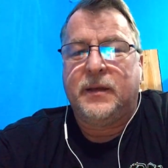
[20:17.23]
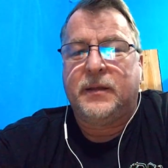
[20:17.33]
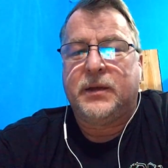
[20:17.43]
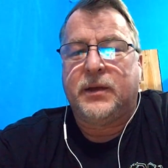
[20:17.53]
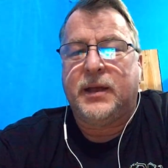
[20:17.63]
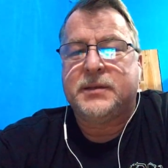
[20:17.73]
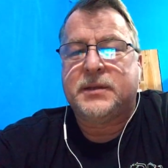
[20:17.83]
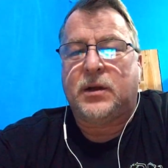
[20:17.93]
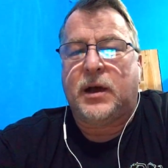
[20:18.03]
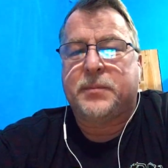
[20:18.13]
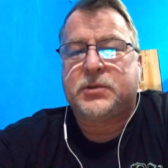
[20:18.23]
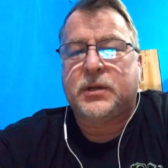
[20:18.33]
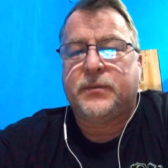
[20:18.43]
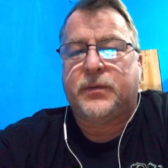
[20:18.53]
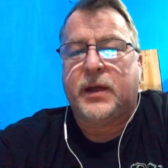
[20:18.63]
there is an
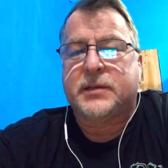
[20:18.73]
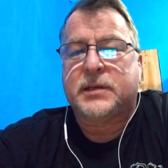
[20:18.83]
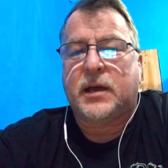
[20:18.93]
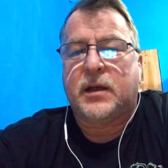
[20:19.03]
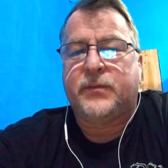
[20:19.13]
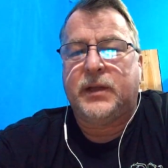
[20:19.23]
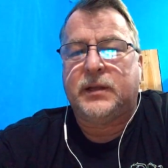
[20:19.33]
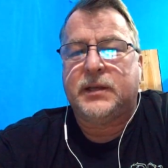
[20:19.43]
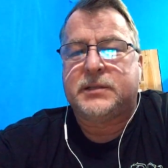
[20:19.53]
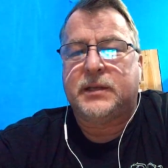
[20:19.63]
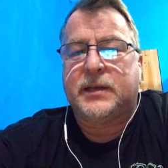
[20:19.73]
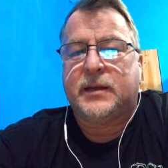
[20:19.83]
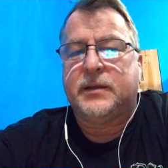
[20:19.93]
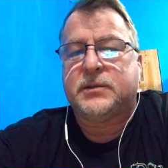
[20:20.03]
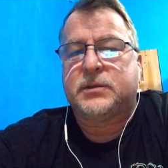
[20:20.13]
option for SRV listed that
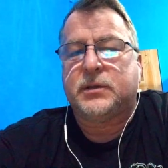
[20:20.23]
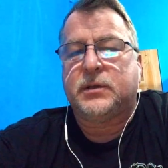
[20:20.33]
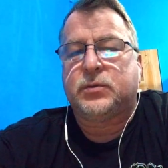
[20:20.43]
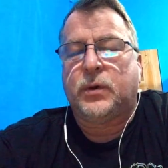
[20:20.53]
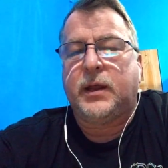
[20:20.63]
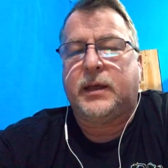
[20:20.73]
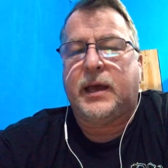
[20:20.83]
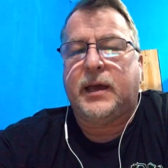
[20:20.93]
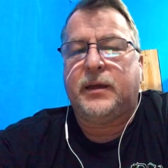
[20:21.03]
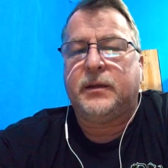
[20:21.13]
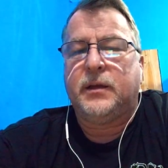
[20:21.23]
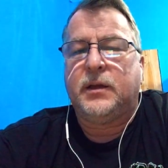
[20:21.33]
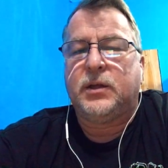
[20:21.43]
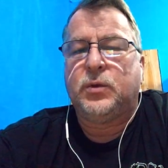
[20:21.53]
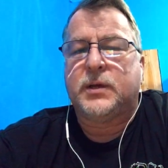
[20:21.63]
is $20K
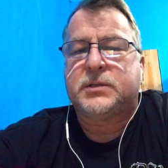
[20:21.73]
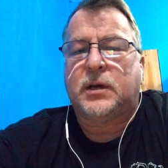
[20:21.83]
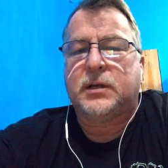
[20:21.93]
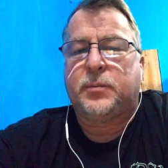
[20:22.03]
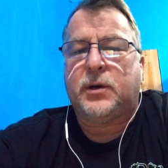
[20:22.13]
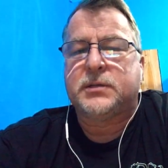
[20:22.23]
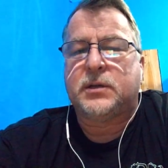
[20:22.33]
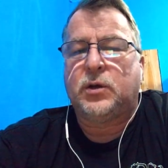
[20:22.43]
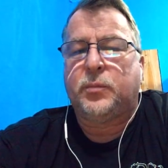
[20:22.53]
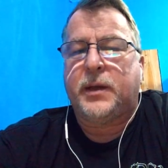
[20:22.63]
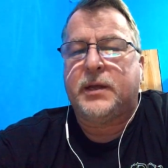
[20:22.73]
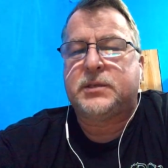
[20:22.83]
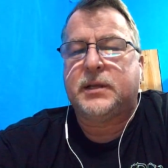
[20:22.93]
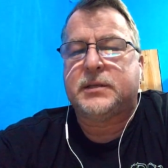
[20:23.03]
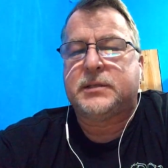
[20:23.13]
US dollar deposit, no
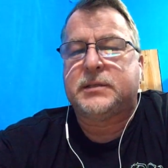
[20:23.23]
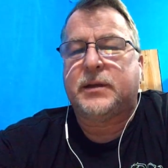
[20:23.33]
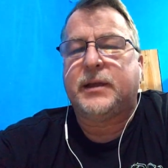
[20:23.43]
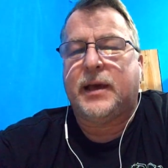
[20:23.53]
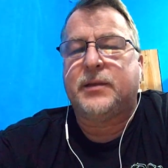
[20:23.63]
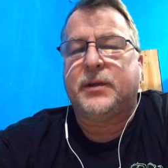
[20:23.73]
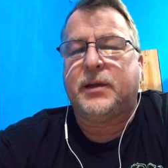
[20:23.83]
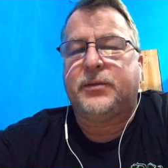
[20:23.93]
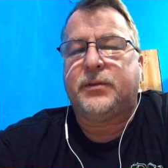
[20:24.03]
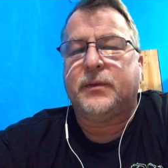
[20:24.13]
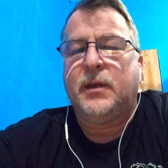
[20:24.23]
pension necessary. Yeah, there is.